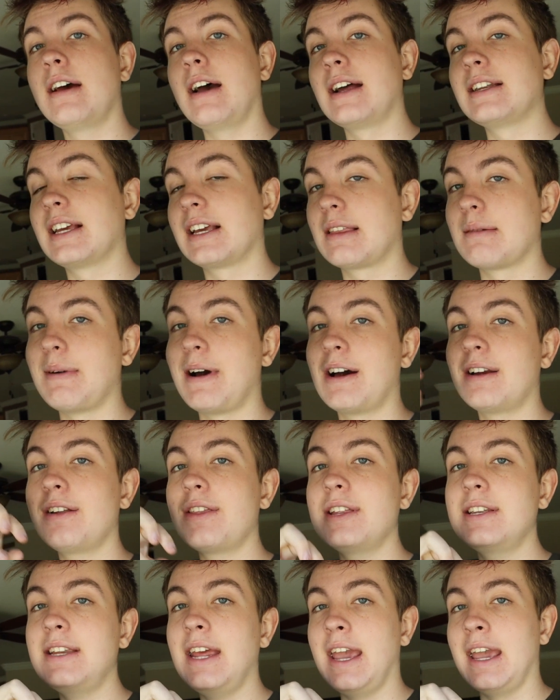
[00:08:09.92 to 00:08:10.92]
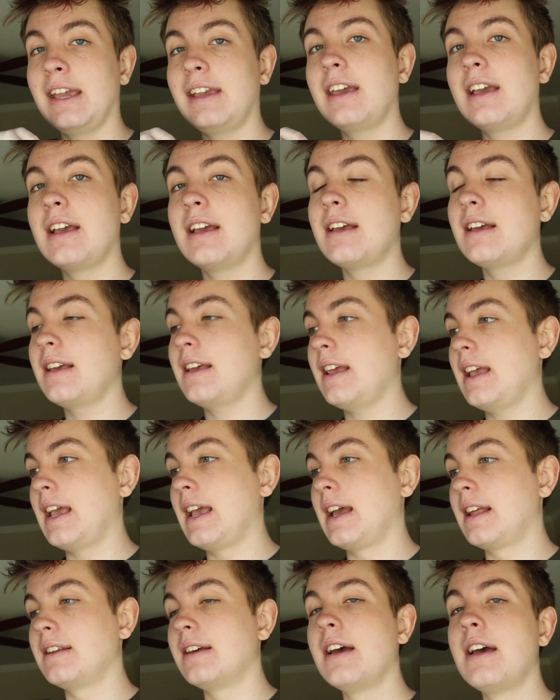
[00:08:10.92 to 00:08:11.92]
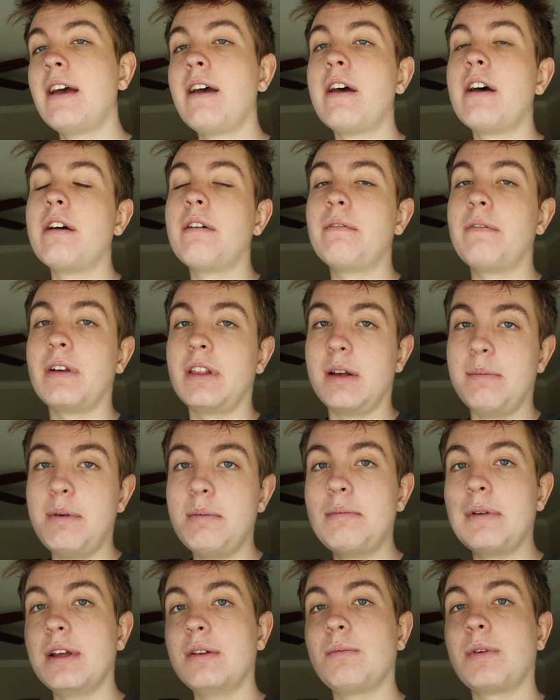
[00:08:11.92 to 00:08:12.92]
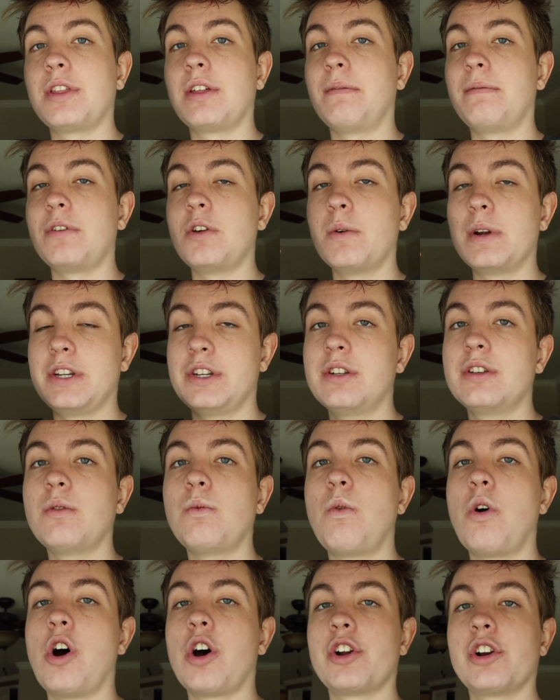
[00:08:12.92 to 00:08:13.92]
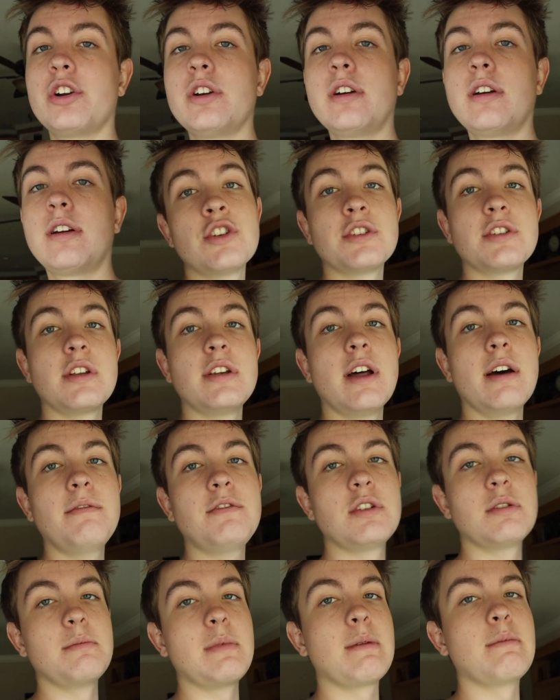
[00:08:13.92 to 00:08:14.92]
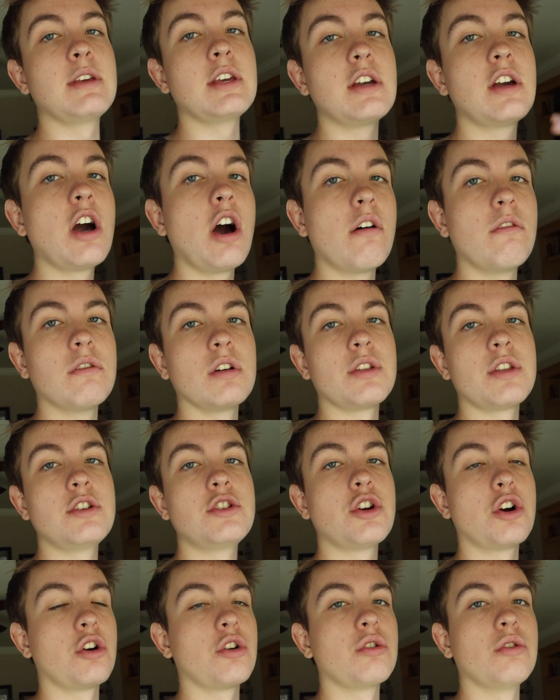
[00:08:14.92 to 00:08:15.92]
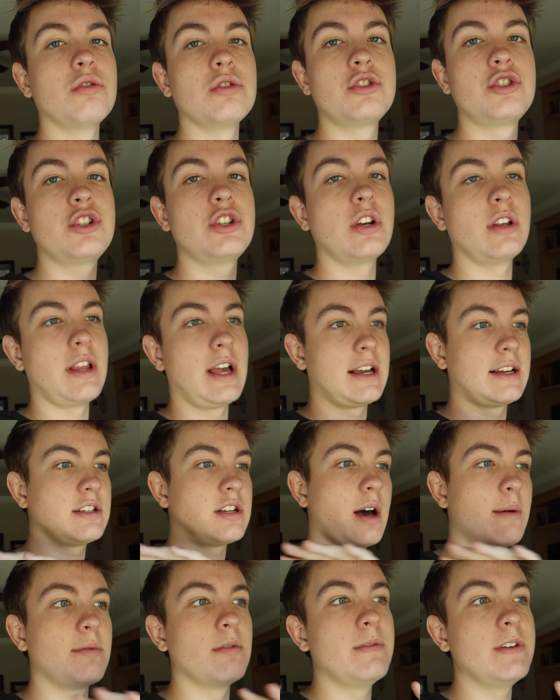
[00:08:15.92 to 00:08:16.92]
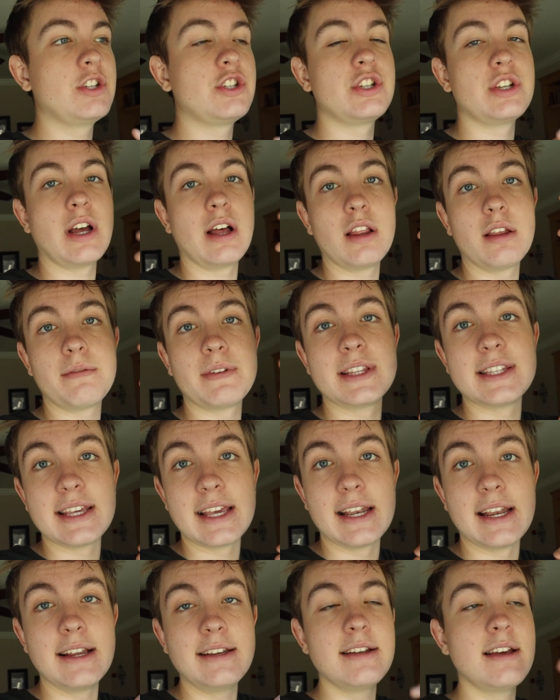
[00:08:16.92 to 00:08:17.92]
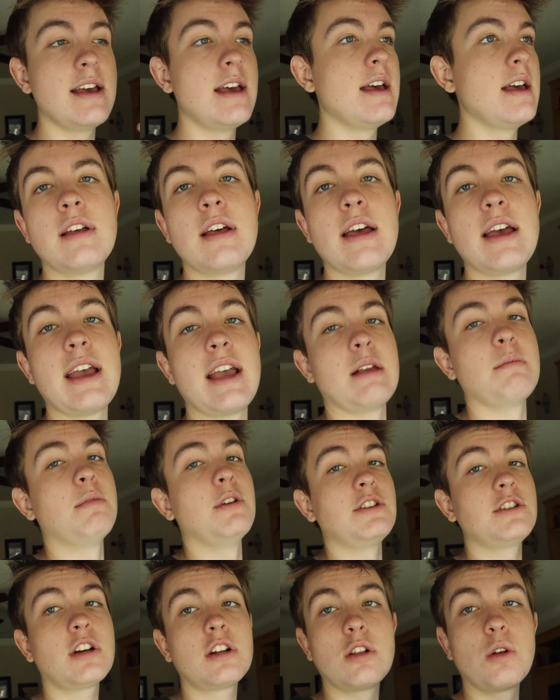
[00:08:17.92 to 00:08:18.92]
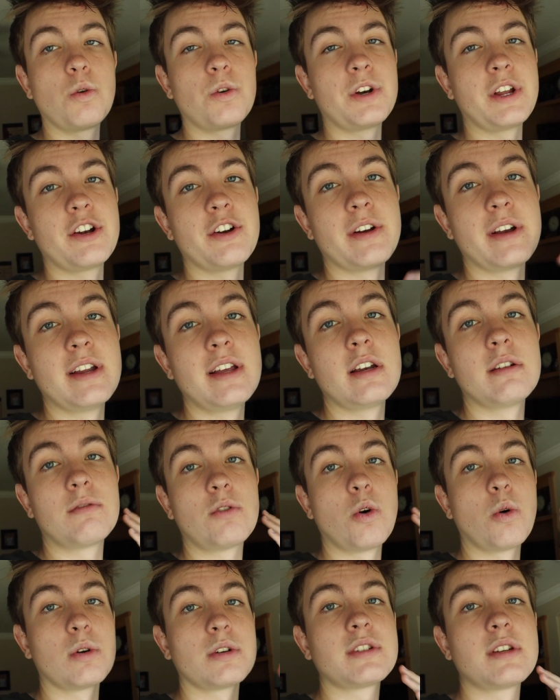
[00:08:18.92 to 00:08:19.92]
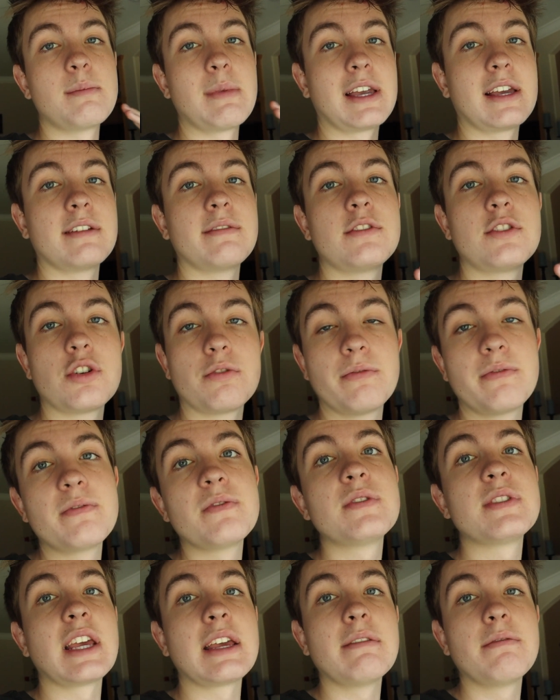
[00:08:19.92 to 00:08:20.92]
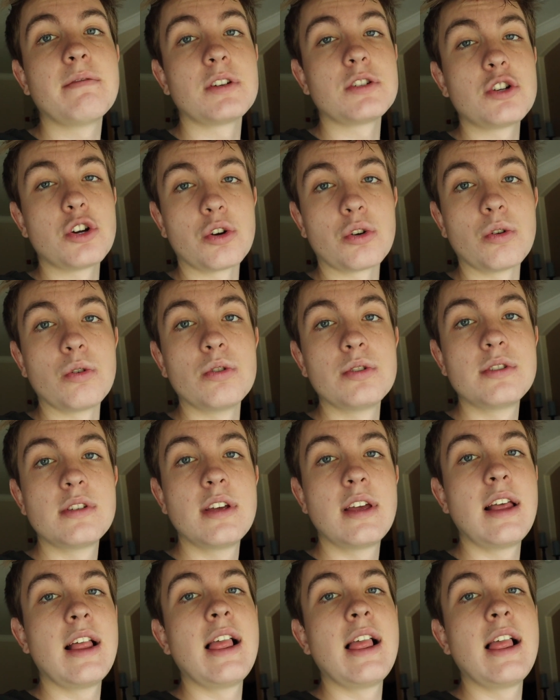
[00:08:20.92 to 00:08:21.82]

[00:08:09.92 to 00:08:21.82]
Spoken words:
I take them out of the tank and fill up a bin with a few inches of water, just enough to maybe cover the turtle's like top of its shell if it's in it, and put a chlorinator in it, of course, to make it safe for turtles.